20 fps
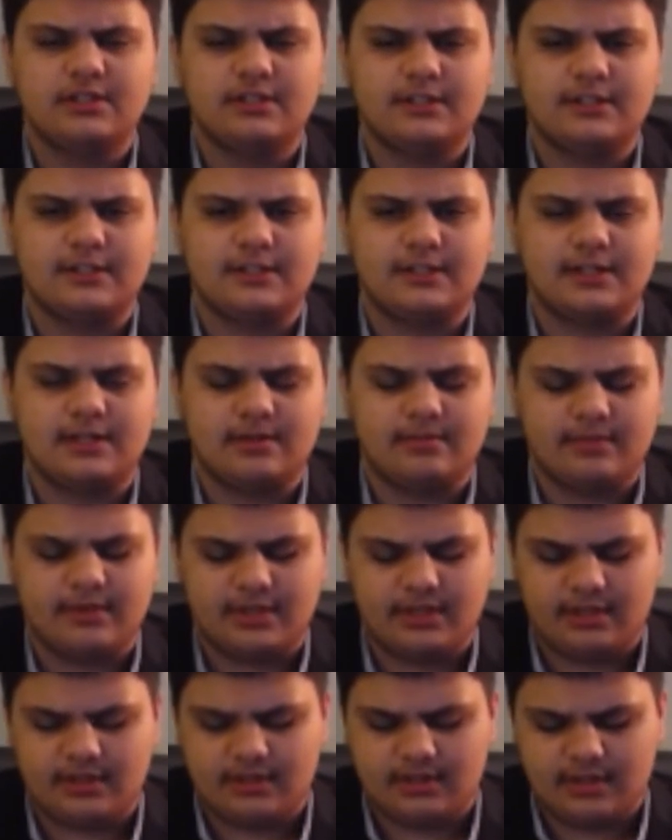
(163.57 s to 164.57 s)

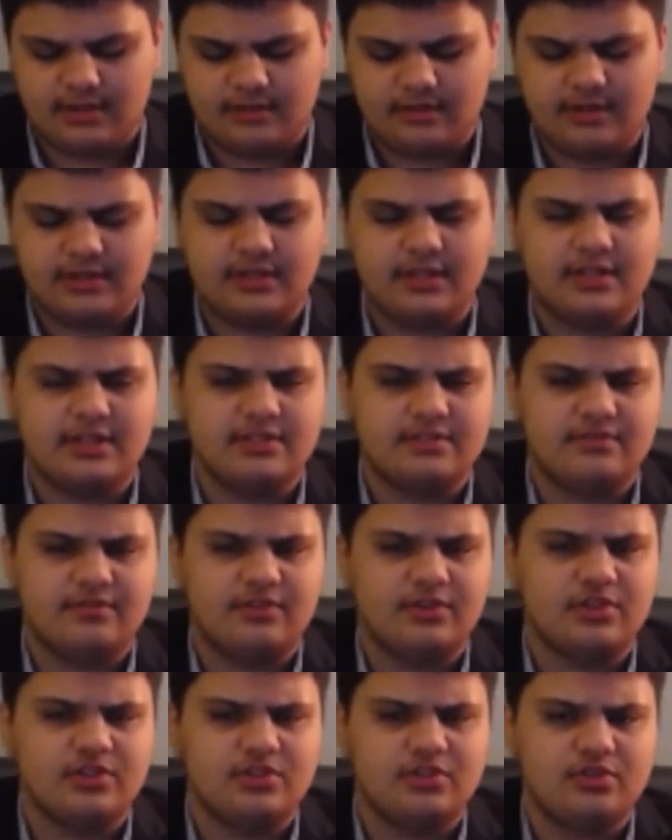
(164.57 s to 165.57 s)
And I think that it's
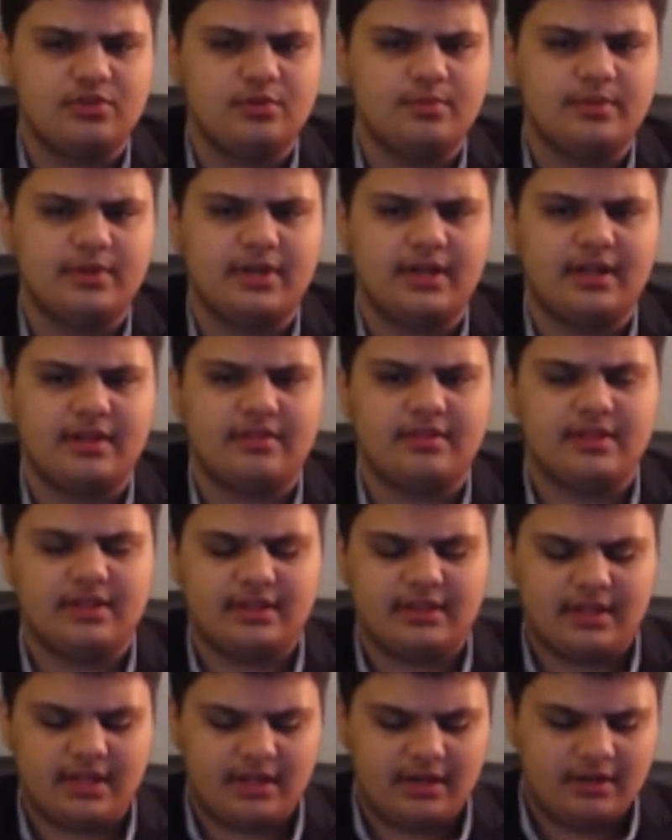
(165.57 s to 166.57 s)
very stupid, and I think
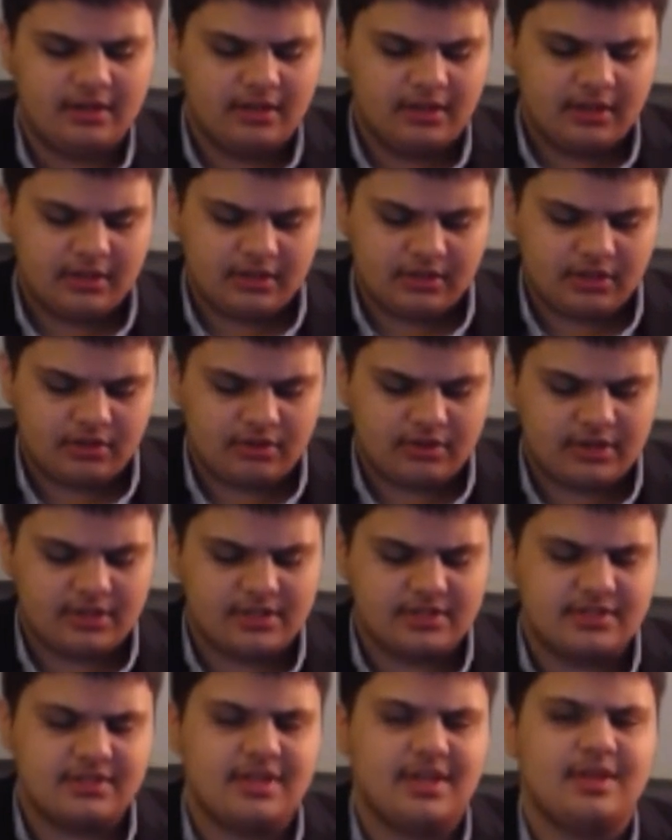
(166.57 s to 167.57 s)
that there
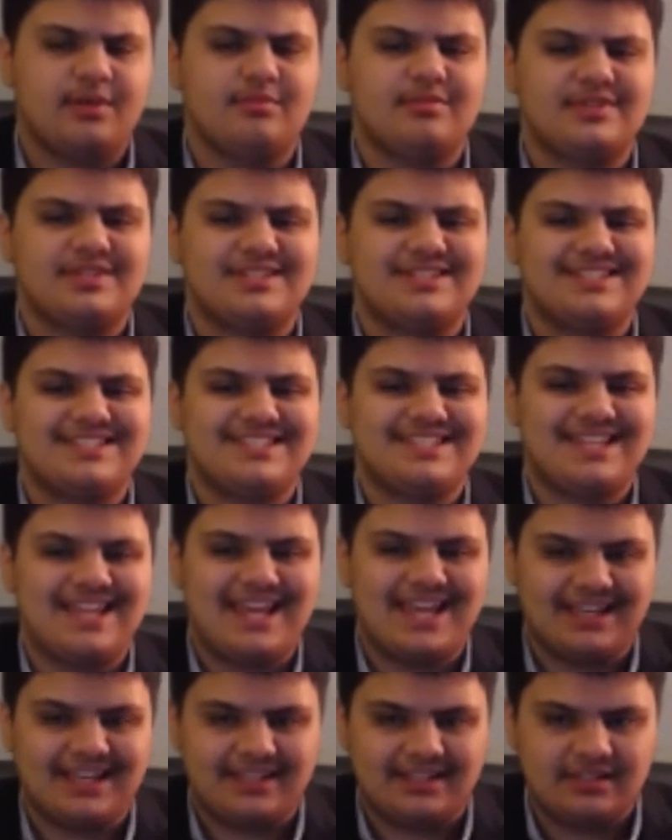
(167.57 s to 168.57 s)
is a
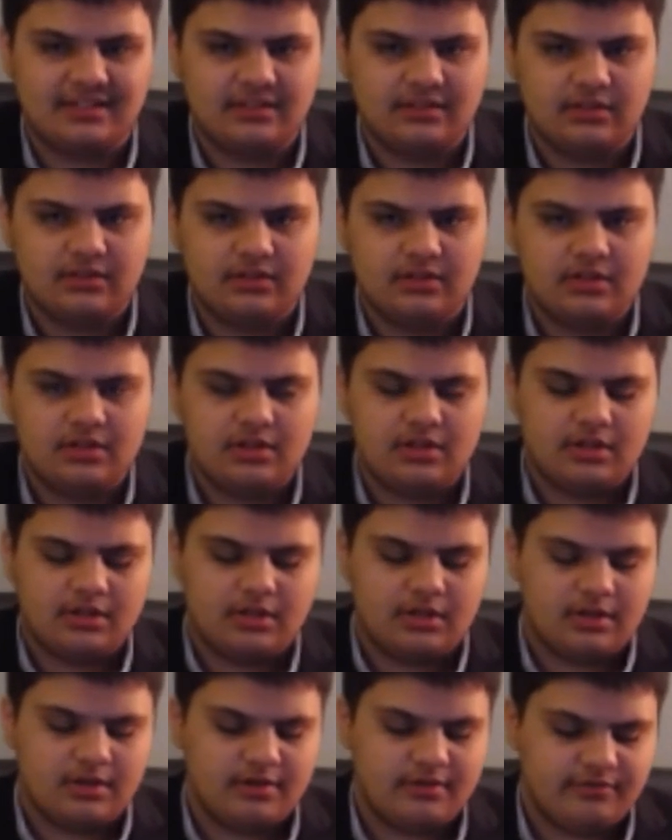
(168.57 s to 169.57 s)
mistake
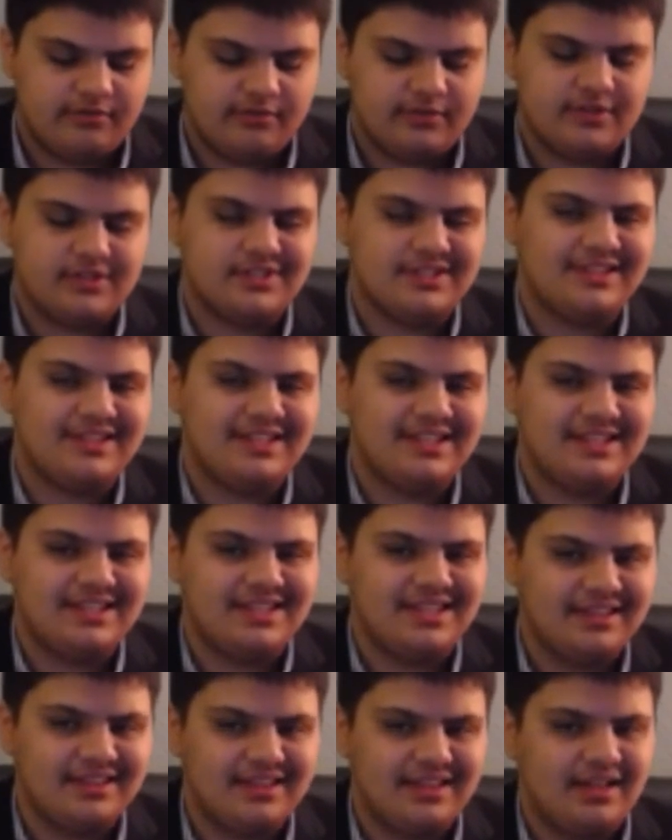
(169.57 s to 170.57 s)
of
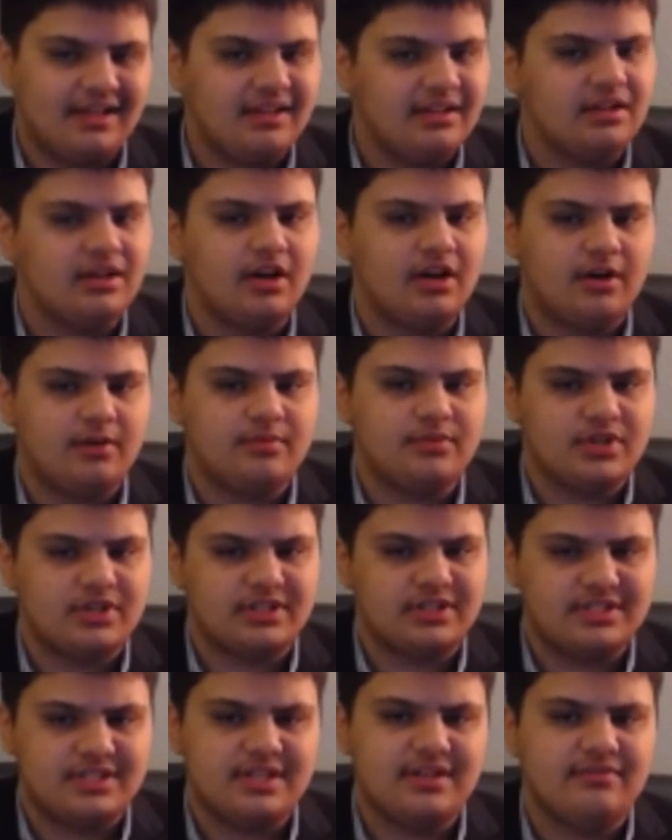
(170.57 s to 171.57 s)
thinking that an
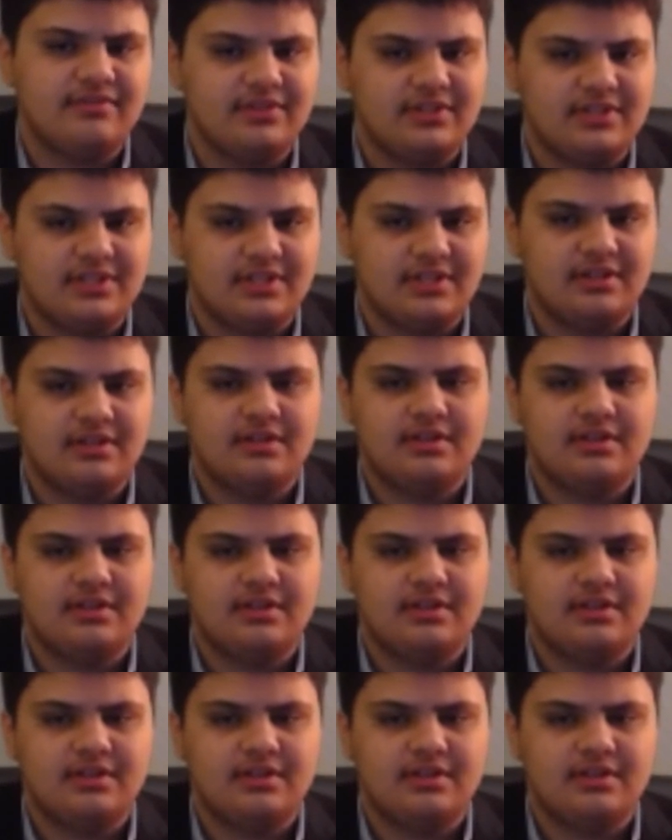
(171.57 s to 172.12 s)
objectivity